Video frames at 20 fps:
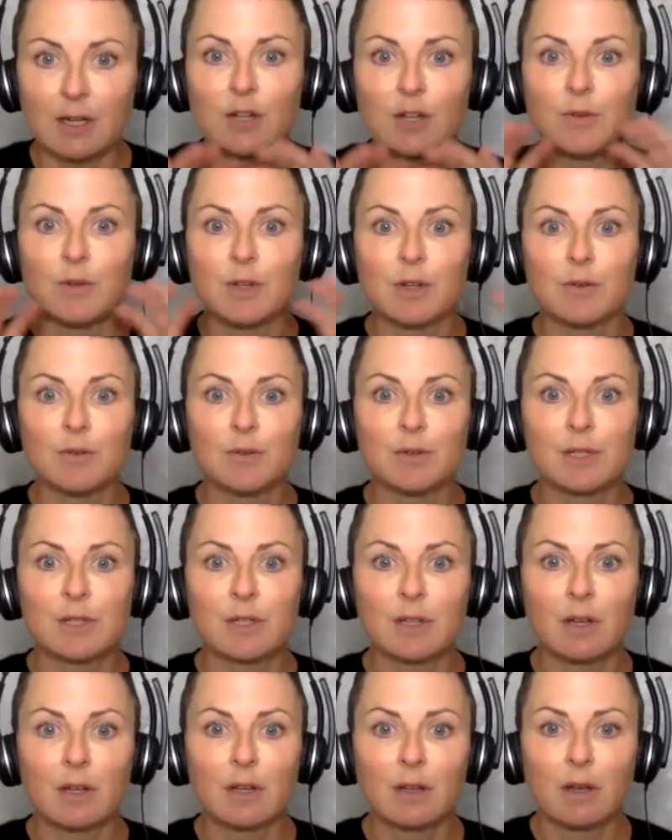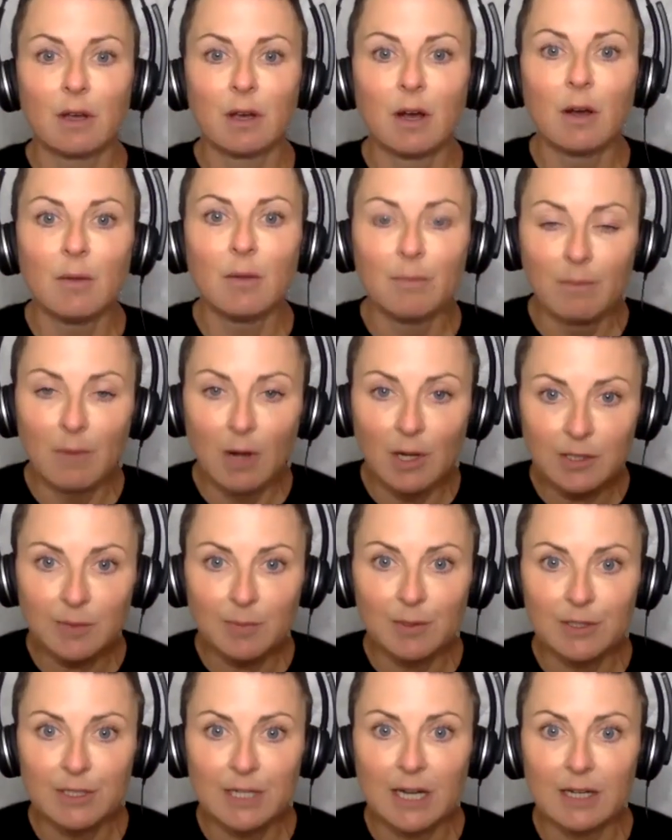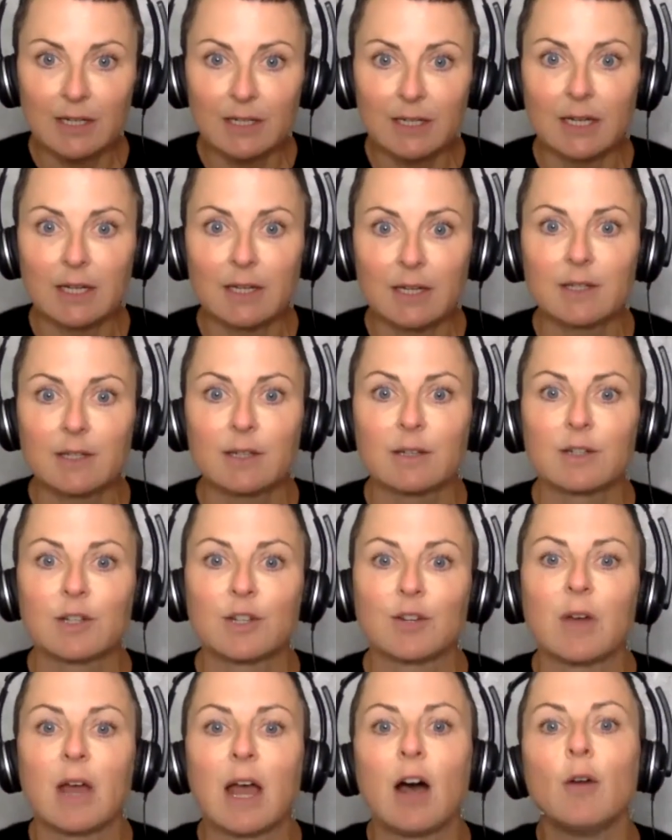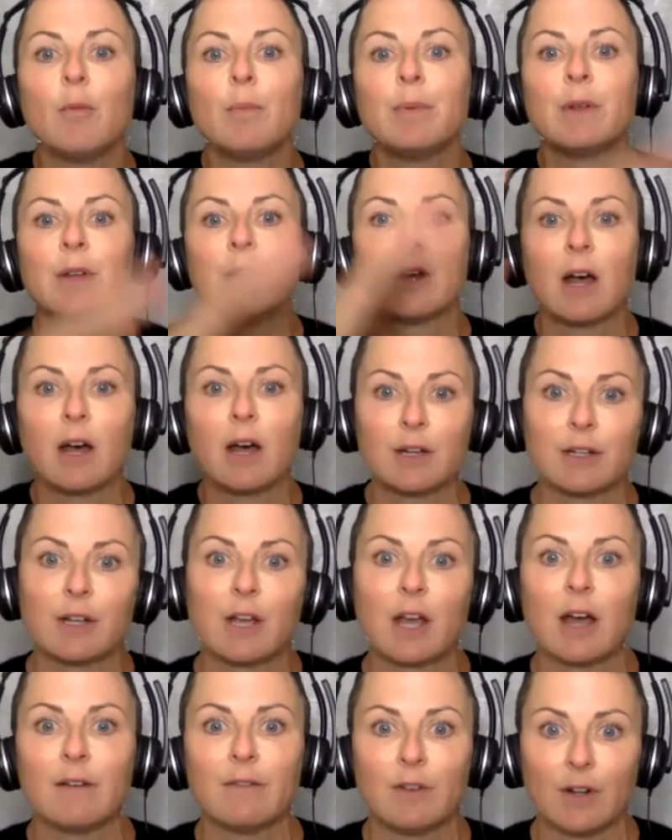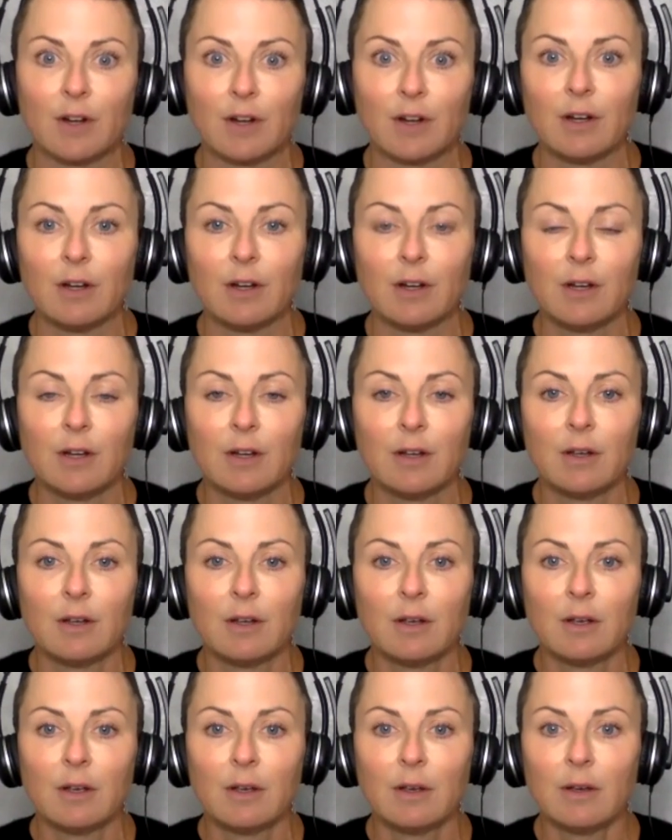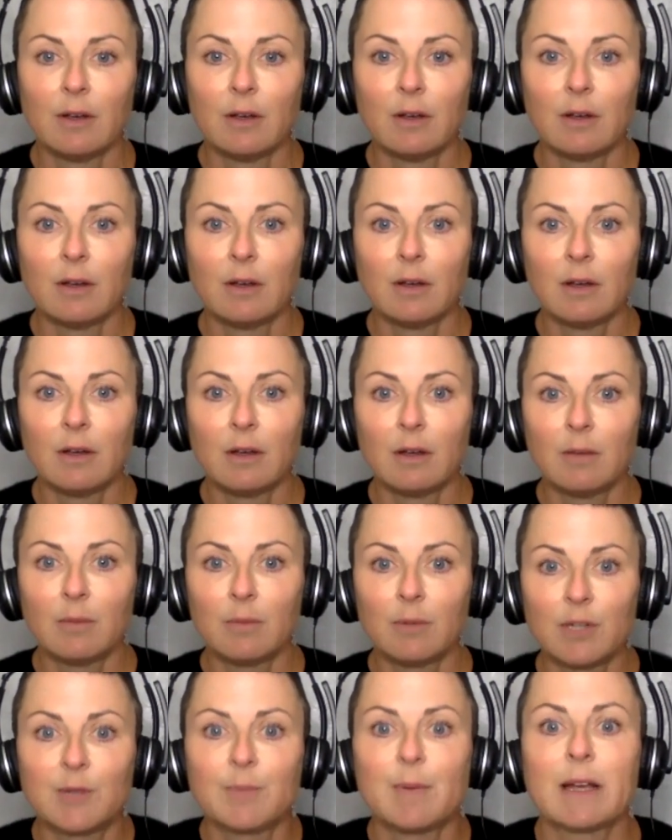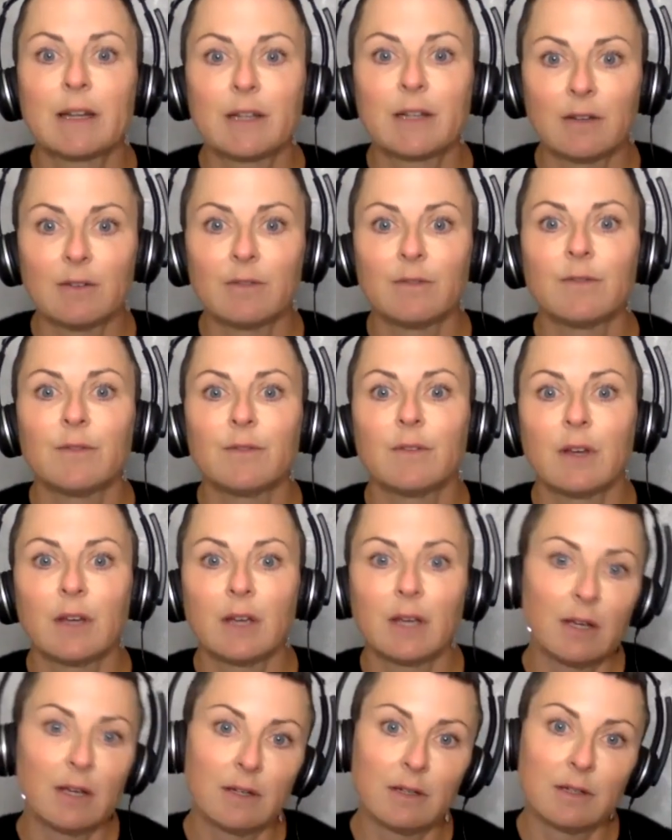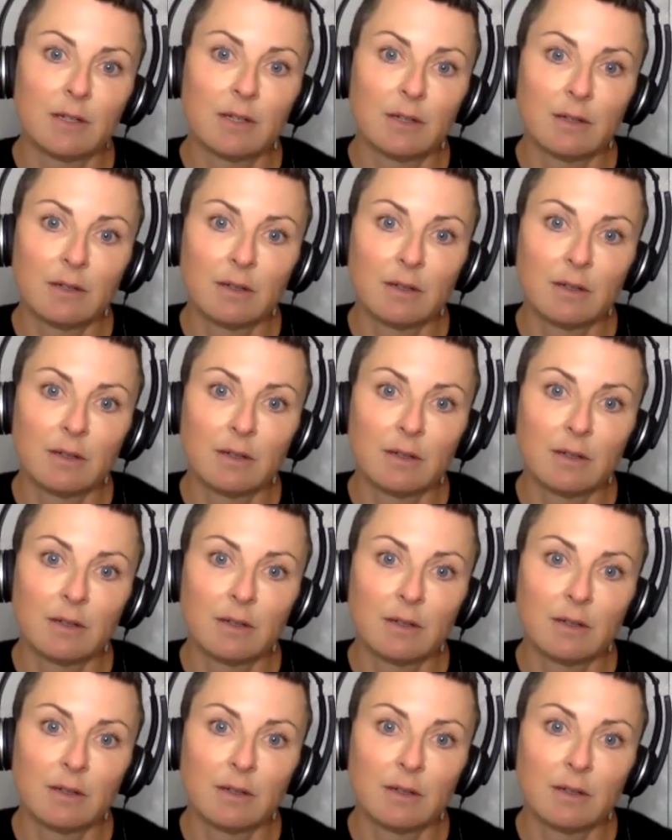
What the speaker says: You use multiple techniques to help uncover perspective and